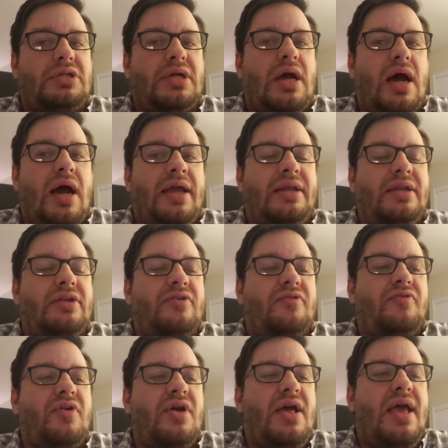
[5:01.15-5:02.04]
kind
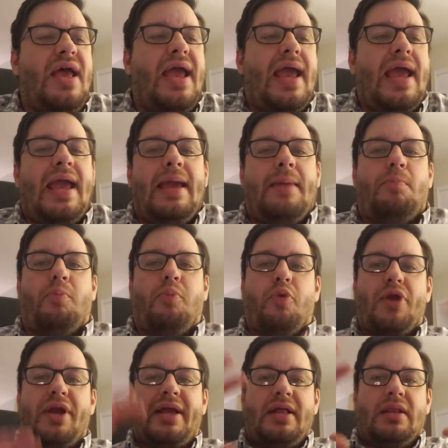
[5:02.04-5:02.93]
of a
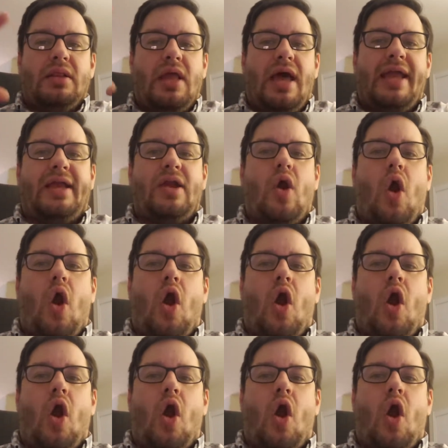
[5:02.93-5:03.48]
brick-like